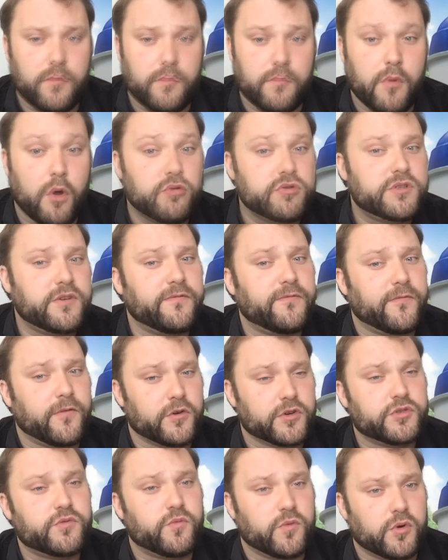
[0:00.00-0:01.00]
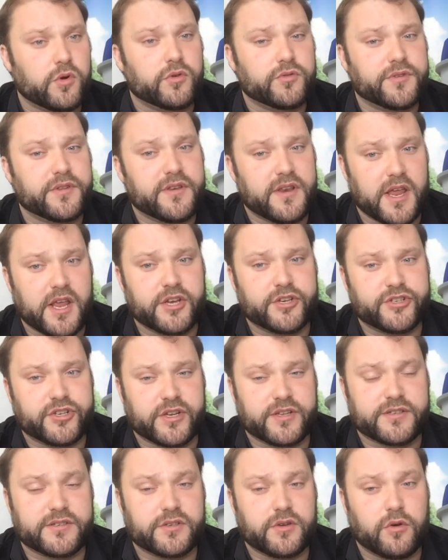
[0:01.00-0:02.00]
Most first world
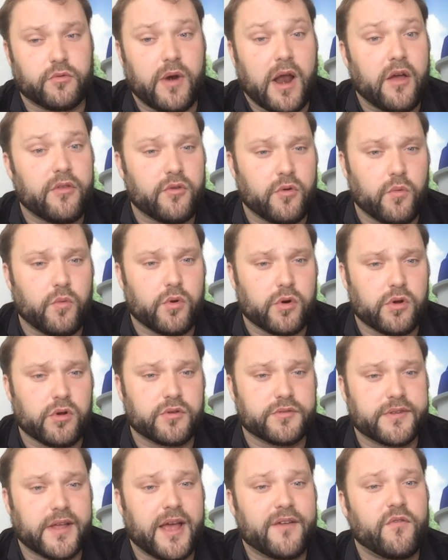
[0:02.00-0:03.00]
nations around the world